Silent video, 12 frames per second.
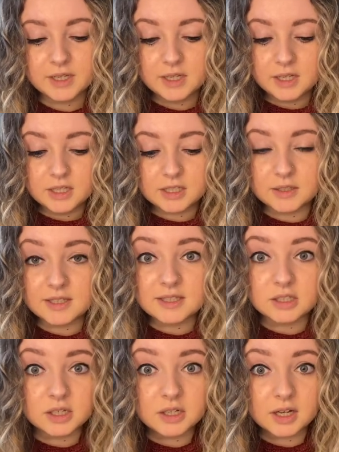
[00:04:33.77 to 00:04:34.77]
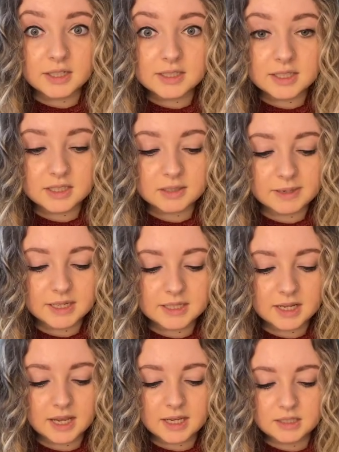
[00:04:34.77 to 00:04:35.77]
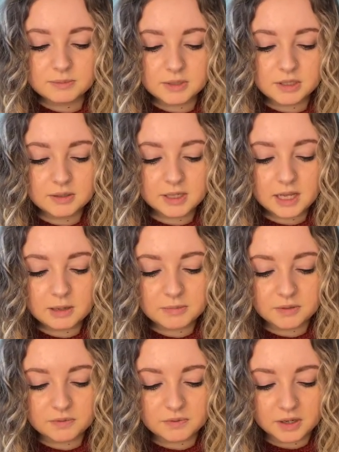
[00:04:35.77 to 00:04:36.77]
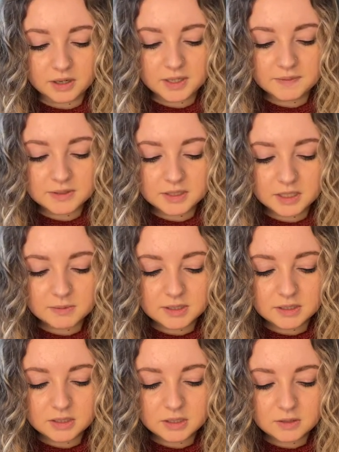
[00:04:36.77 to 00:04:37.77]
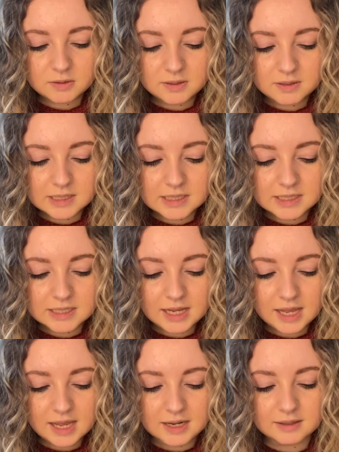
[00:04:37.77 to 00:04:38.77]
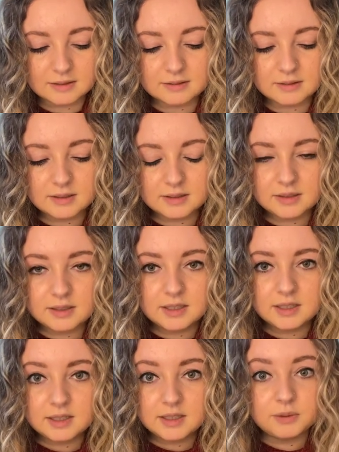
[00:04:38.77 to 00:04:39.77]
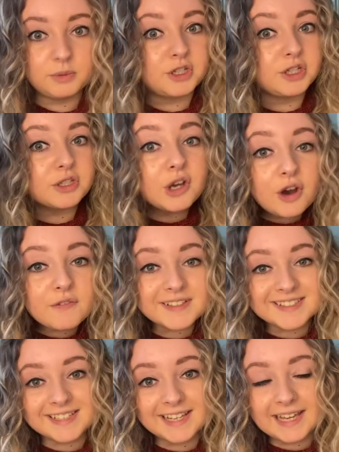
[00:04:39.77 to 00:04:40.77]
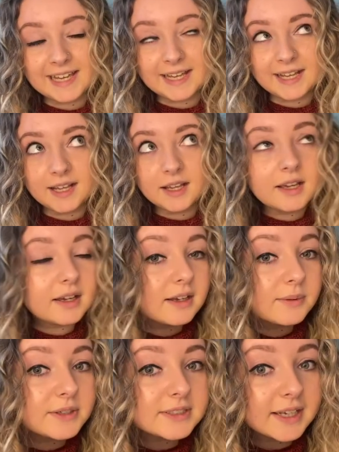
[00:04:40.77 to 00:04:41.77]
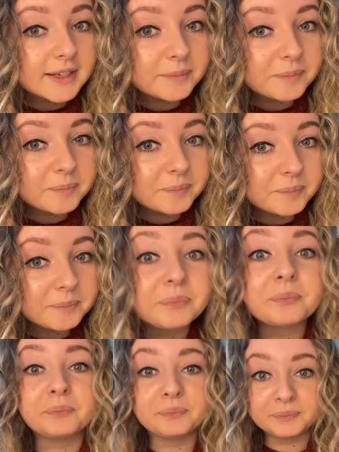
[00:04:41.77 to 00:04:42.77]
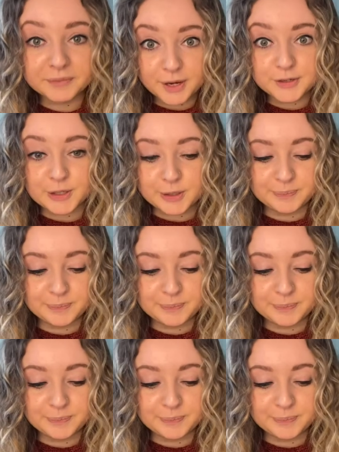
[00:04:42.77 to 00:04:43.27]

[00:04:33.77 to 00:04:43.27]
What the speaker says: So this is a nice, easy way to end. We're doing how many 5's go into 10? Which is obviously, what is it? 2.